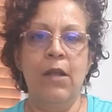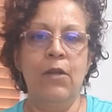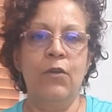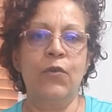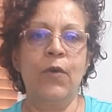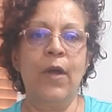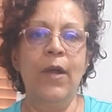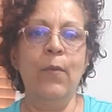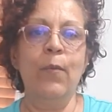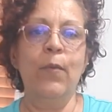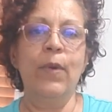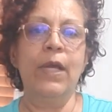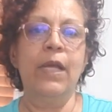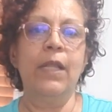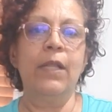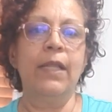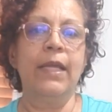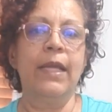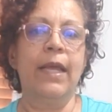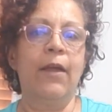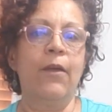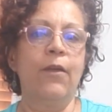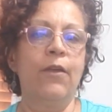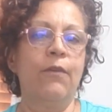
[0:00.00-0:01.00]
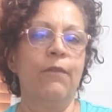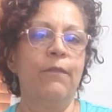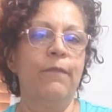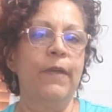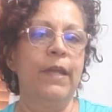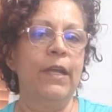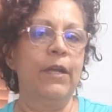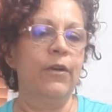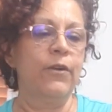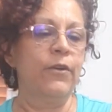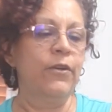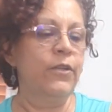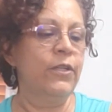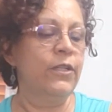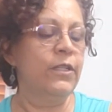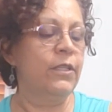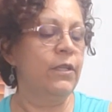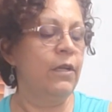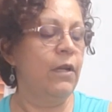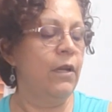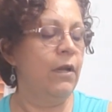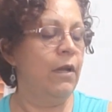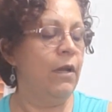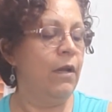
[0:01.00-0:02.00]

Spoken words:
try wiggling out your fingers.